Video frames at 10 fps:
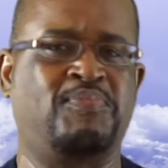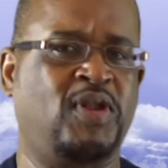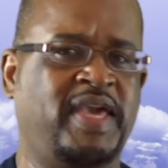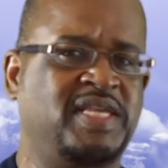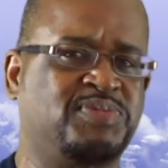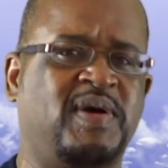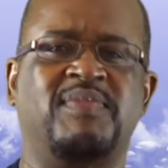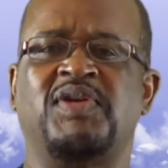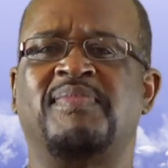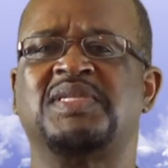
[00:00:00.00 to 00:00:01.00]
place,
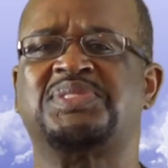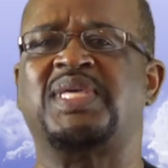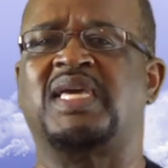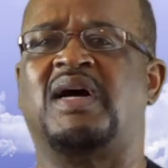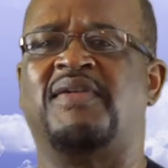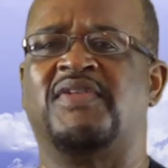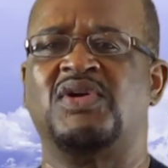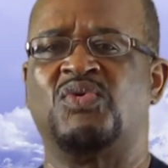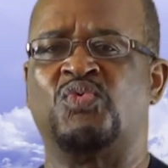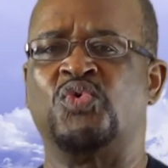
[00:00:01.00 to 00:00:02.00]
but we must think of
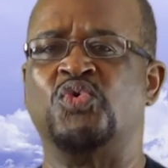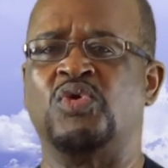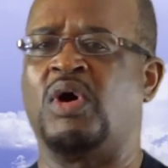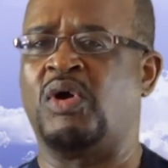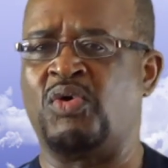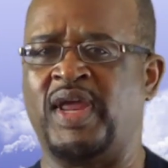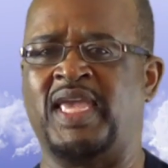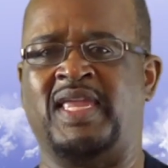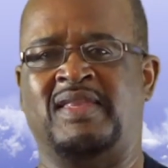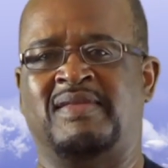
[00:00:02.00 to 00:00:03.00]
rule or
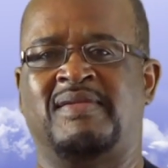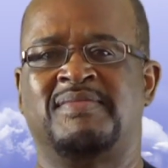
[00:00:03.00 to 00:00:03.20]
reign.